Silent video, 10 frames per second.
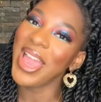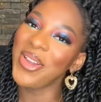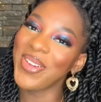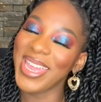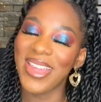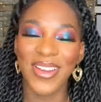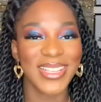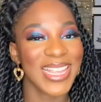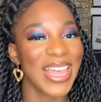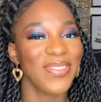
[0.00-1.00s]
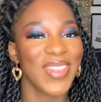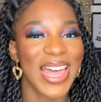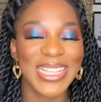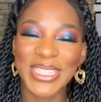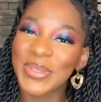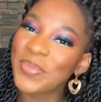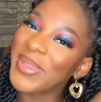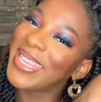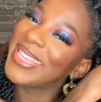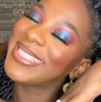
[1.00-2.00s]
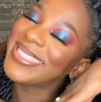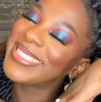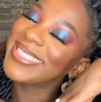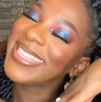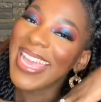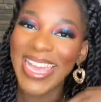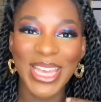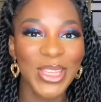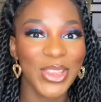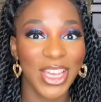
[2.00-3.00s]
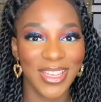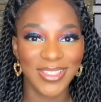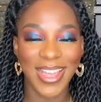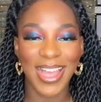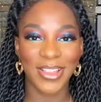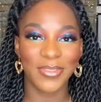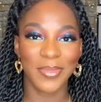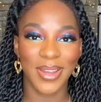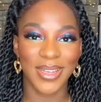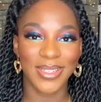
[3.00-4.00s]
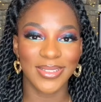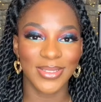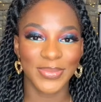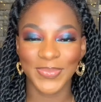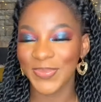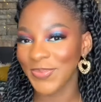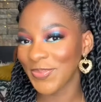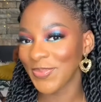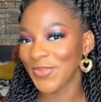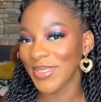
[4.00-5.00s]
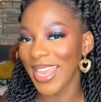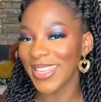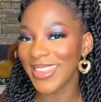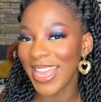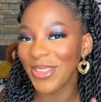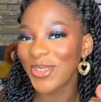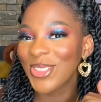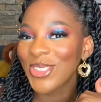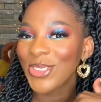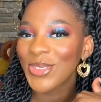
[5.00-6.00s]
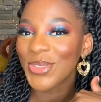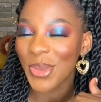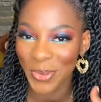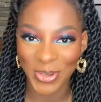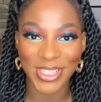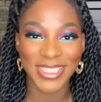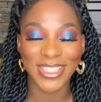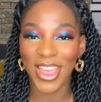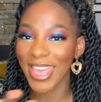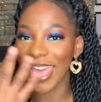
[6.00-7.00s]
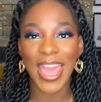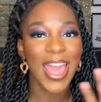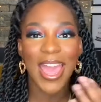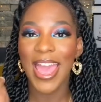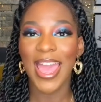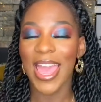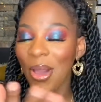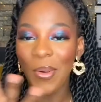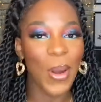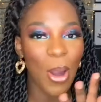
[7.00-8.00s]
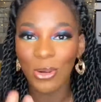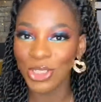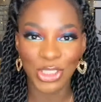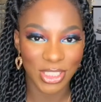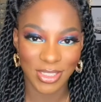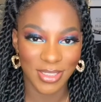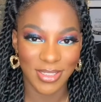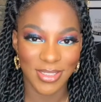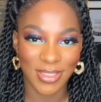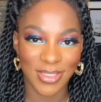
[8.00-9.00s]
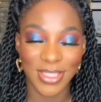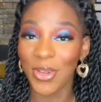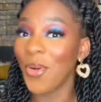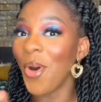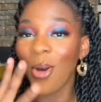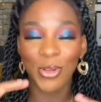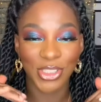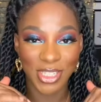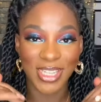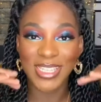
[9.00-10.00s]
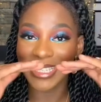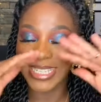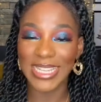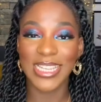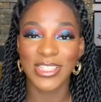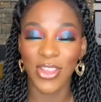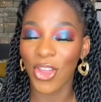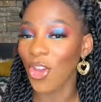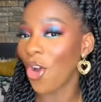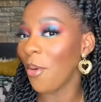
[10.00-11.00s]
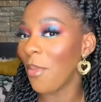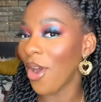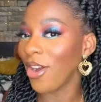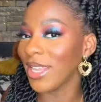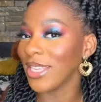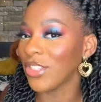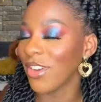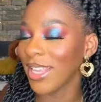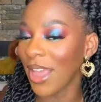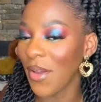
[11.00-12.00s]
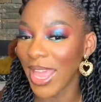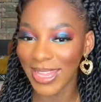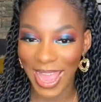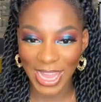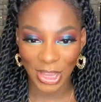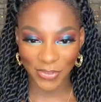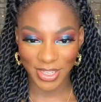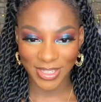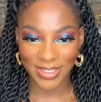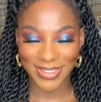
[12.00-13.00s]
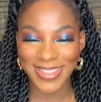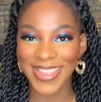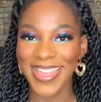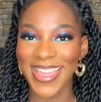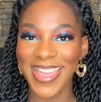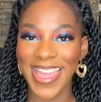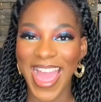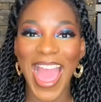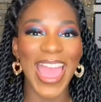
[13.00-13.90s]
Okay guys, and that's me done. I love my eyes. They look so good. It's like a whole ocean, the whole ocean sea is like on my eyelids right now, and I love it. I